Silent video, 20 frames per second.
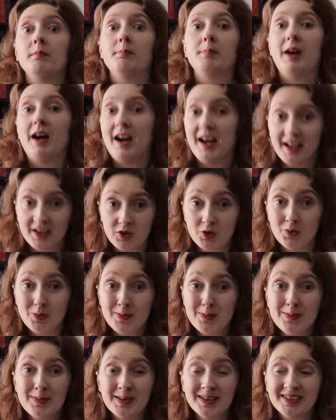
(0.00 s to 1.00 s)
But I
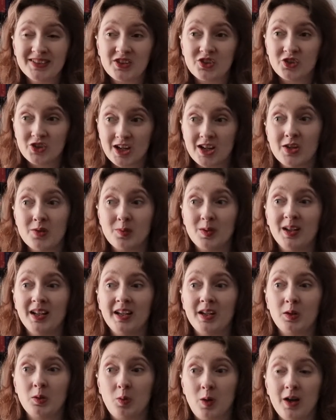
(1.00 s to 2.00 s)
do
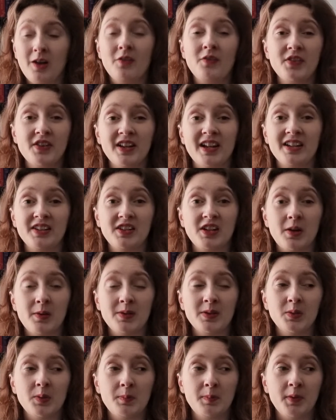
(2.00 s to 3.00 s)
genuinely quite often like to go
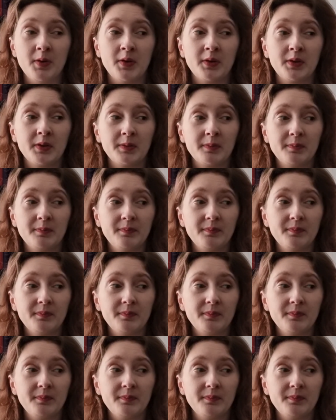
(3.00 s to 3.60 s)
into a book